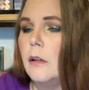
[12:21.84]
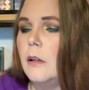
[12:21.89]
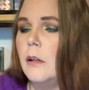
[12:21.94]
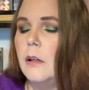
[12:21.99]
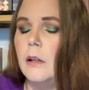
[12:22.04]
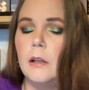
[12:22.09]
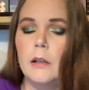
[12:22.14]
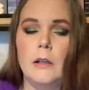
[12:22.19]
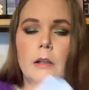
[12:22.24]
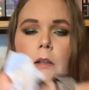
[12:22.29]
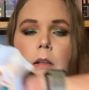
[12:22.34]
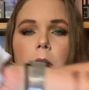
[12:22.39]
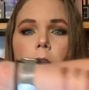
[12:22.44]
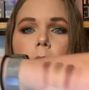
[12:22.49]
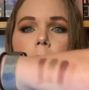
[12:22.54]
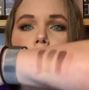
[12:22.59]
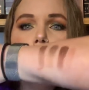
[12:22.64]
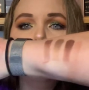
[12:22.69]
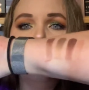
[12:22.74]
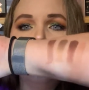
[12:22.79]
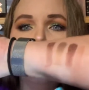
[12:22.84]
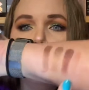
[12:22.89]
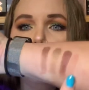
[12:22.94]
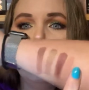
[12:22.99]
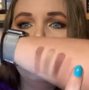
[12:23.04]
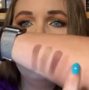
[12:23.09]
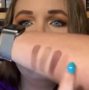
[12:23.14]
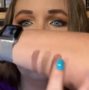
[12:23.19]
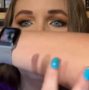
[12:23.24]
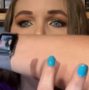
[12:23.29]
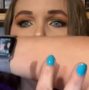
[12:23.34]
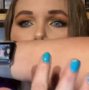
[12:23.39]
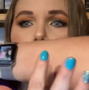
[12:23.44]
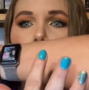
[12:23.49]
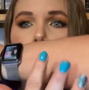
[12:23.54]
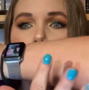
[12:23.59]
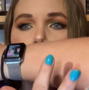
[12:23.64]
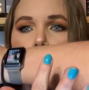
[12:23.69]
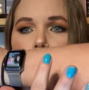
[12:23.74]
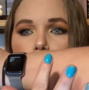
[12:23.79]
And then we'll
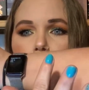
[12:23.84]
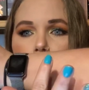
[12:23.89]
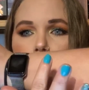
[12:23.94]
do,